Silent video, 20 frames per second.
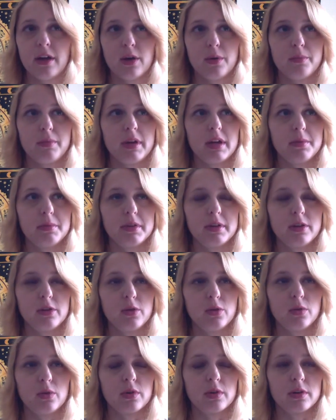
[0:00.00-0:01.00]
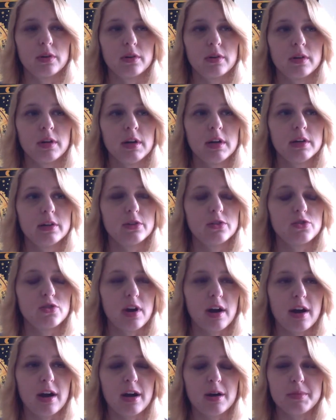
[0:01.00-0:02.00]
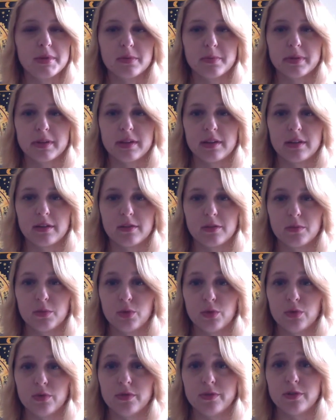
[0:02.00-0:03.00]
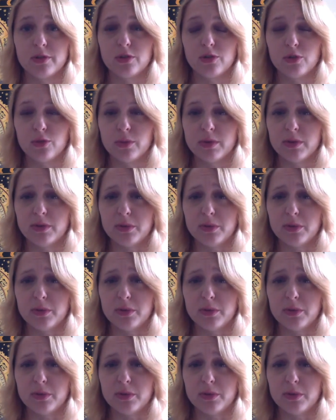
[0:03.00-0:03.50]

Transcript: maybe your job is planning to move to a